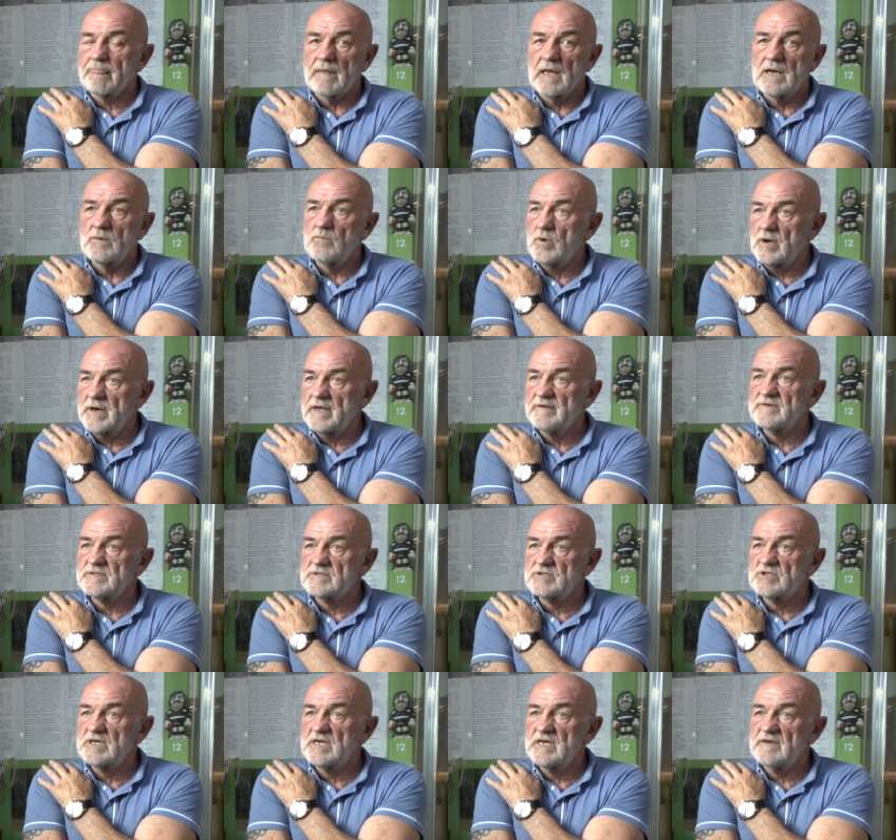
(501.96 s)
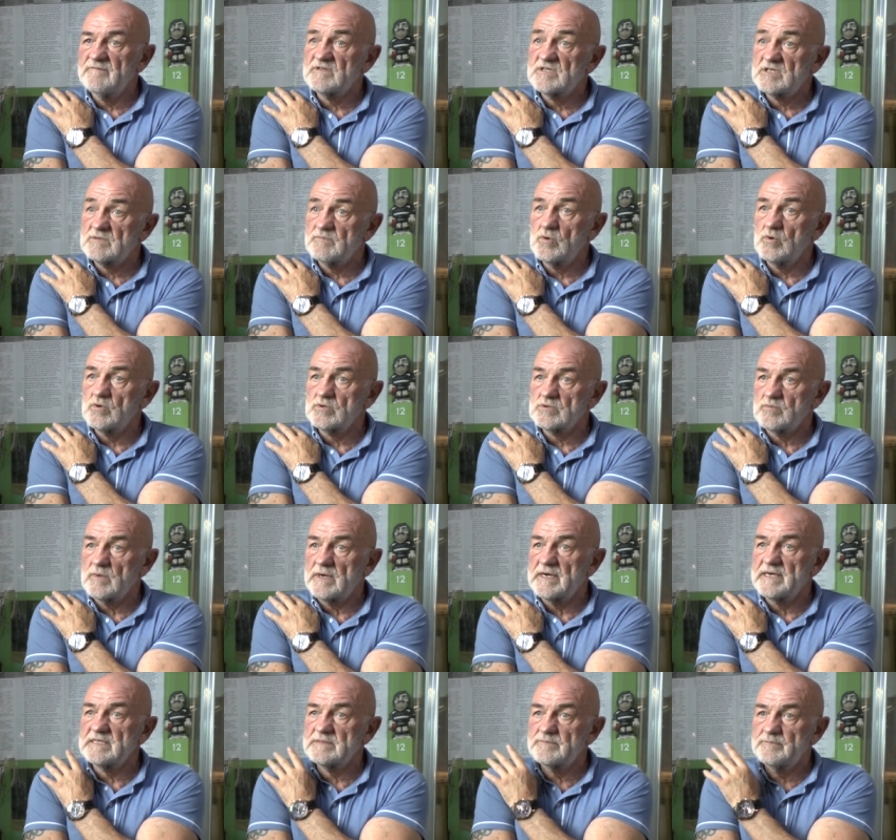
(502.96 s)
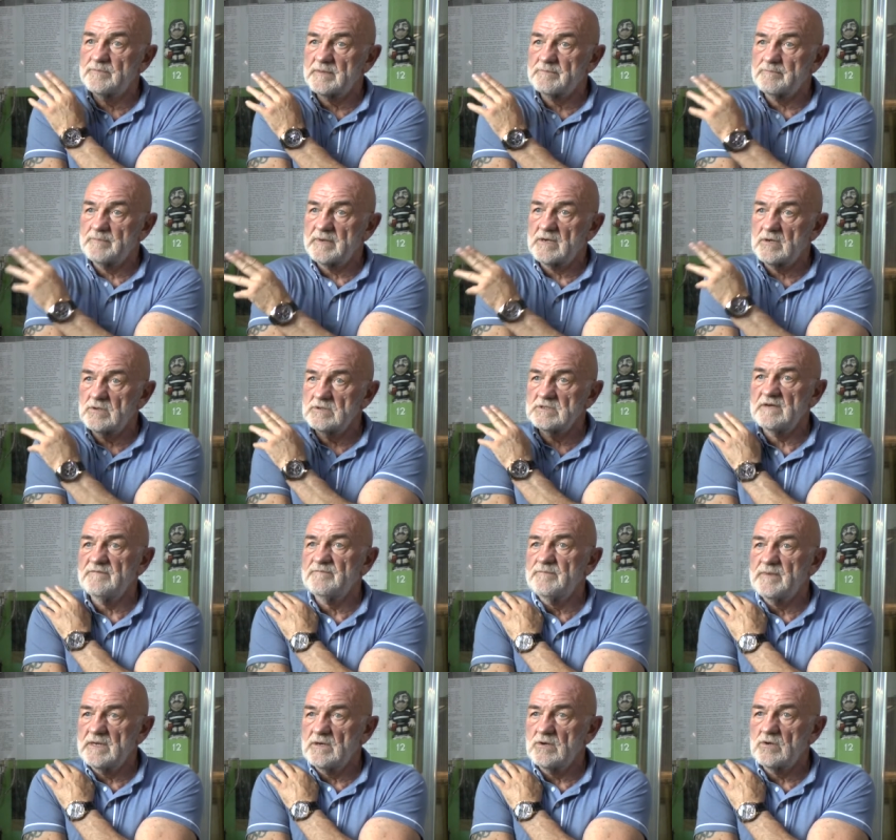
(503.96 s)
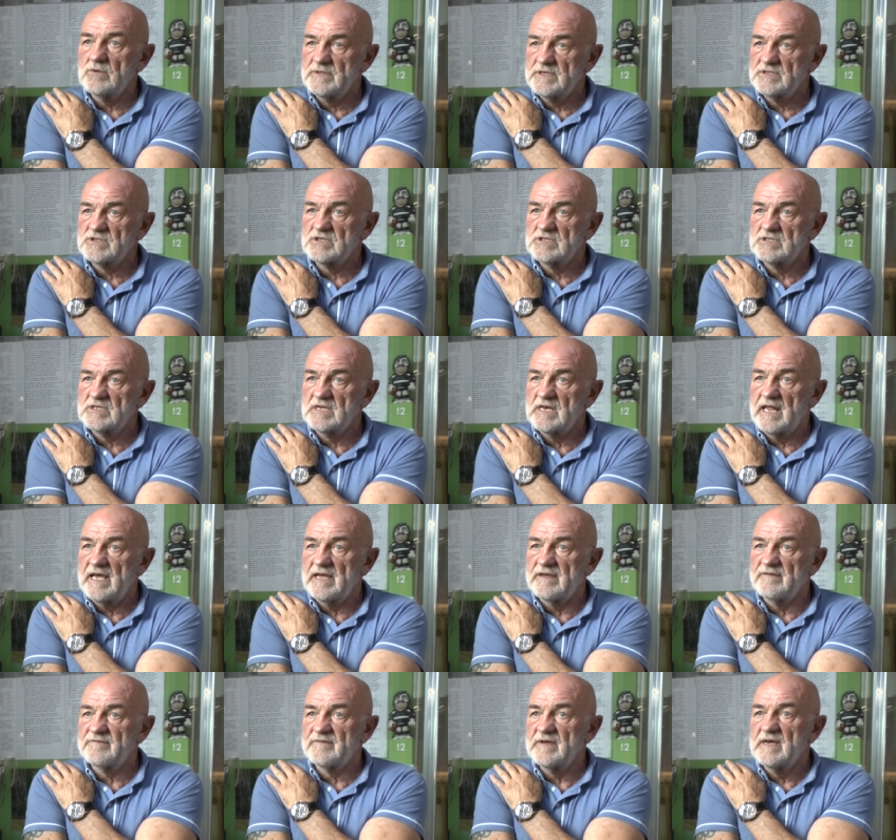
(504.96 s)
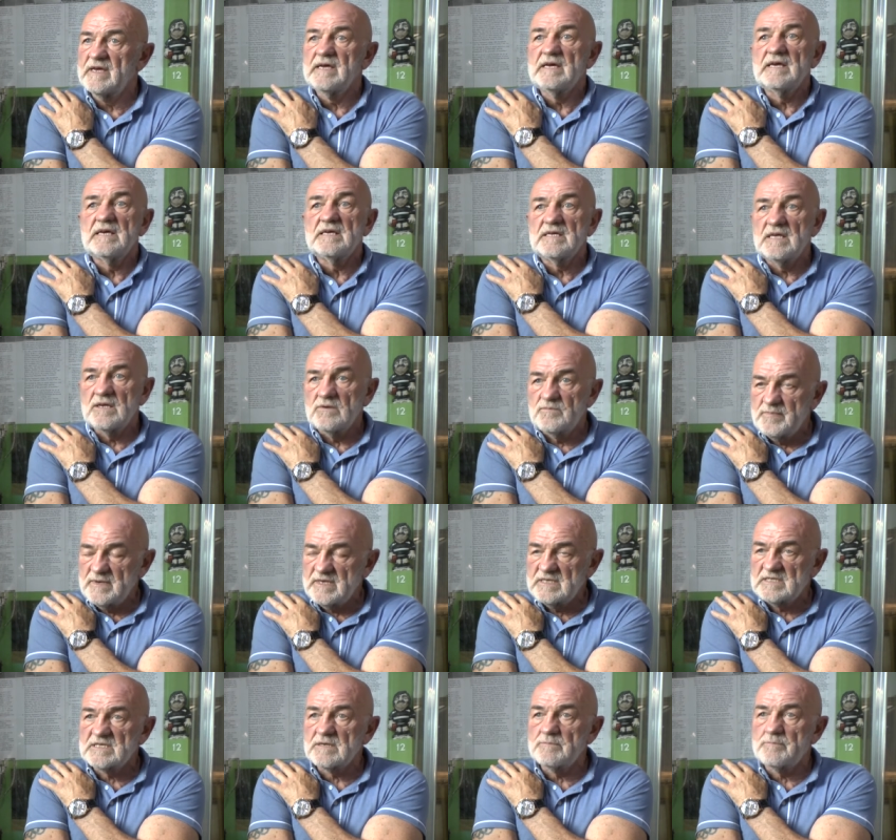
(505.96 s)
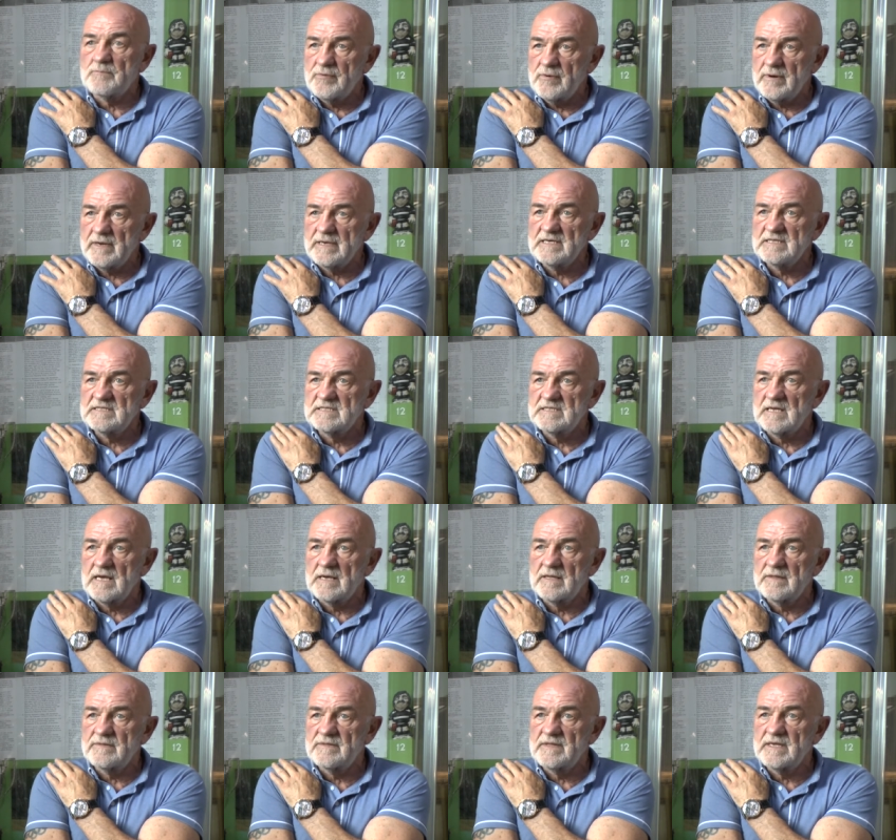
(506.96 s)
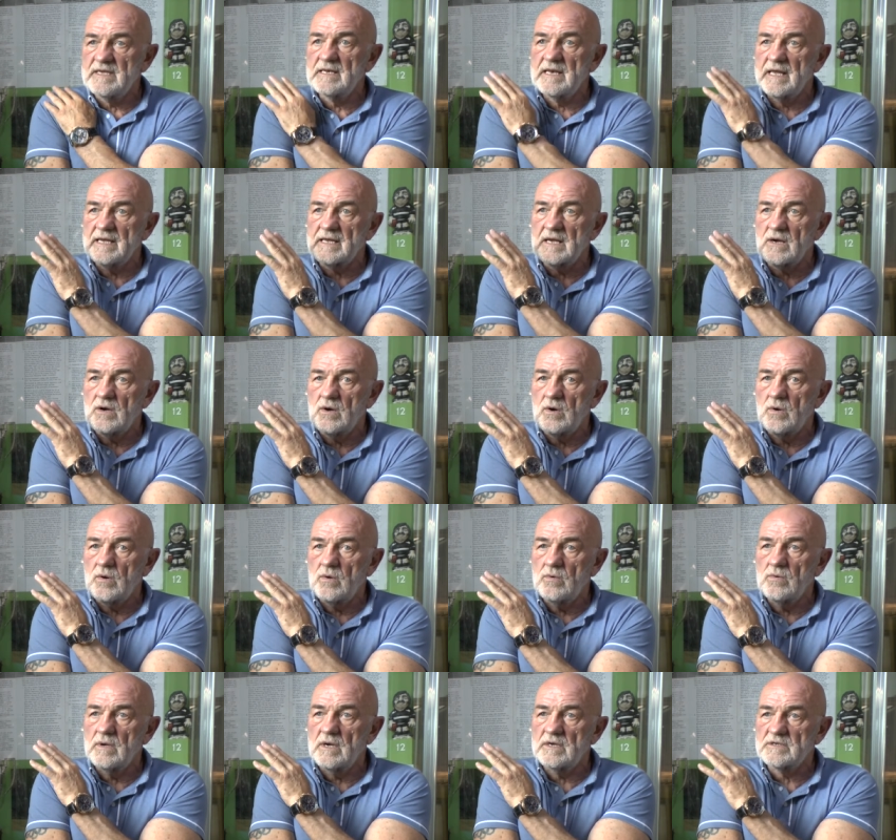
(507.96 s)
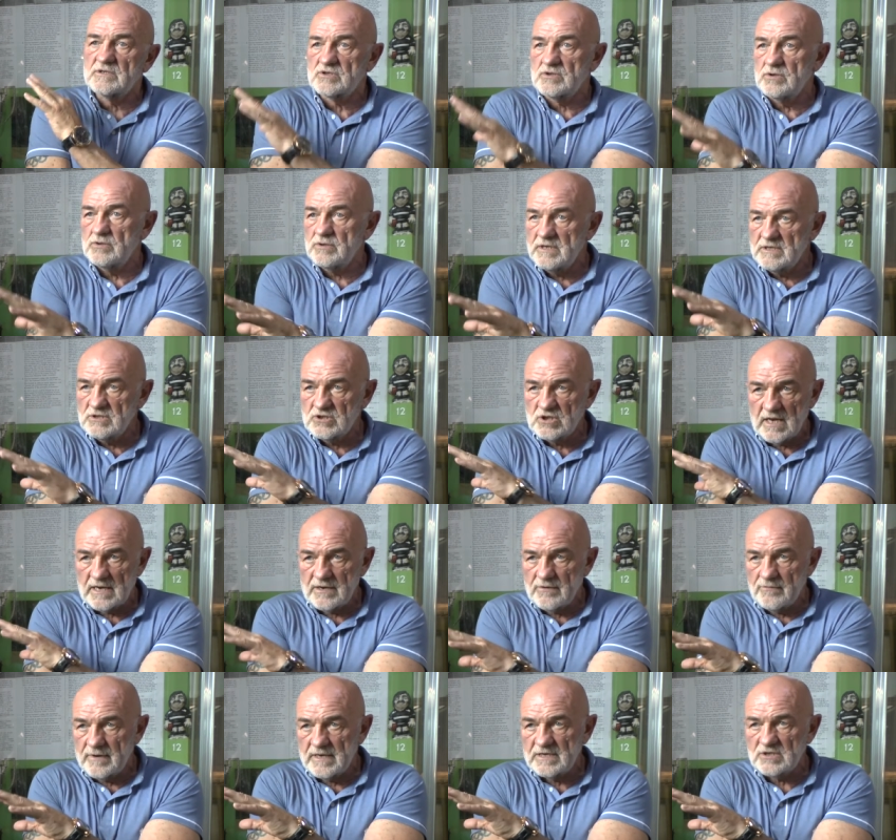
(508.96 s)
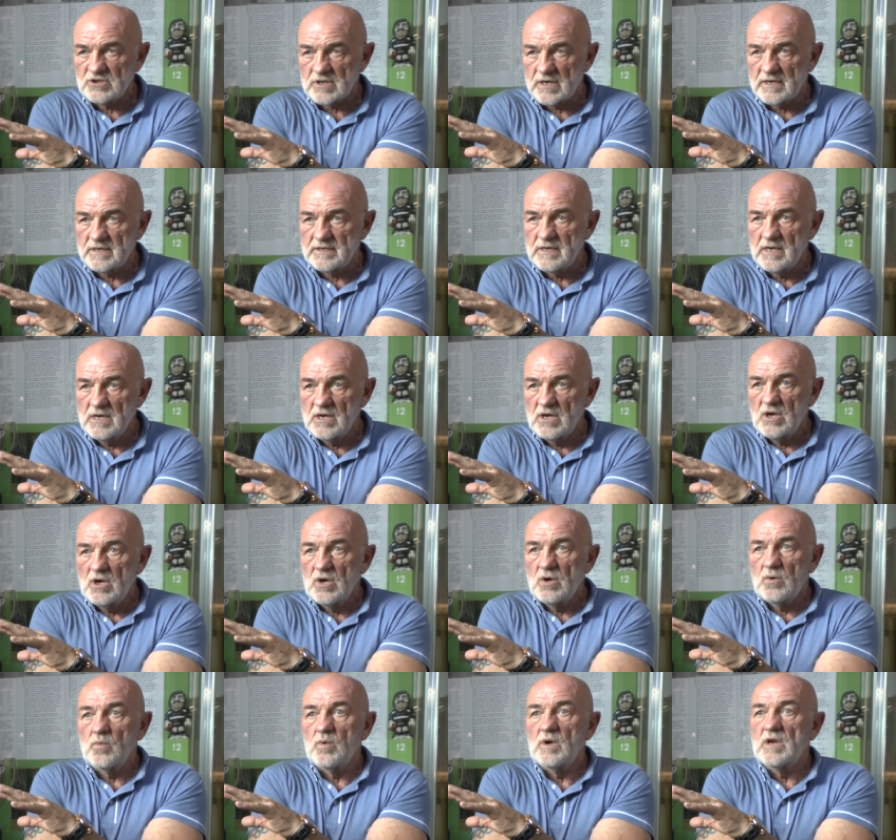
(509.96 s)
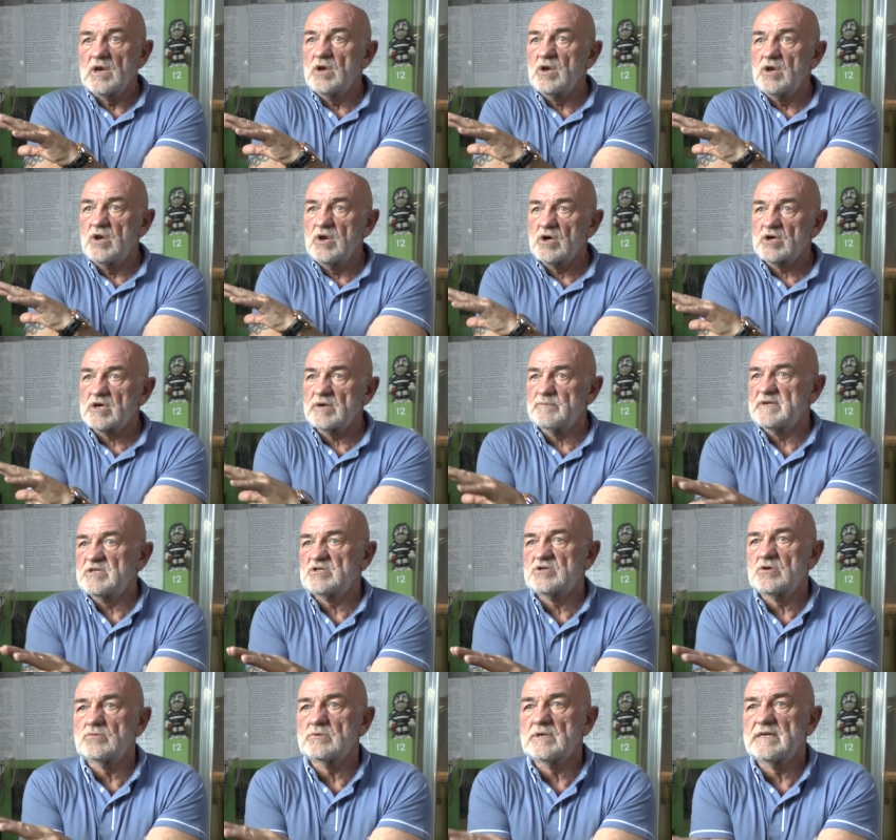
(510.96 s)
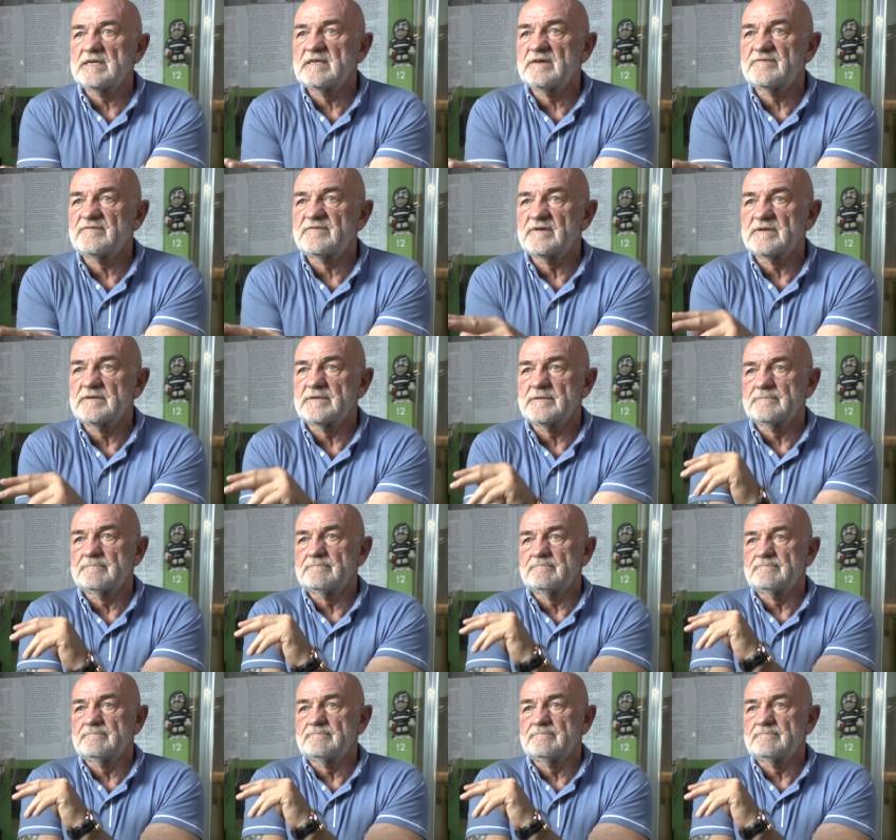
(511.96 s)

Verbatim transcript: and what I've achieved sports wise, but because I've been on this is your life, you'd be surprised that the, like, oh, a certain generation will look at me totally different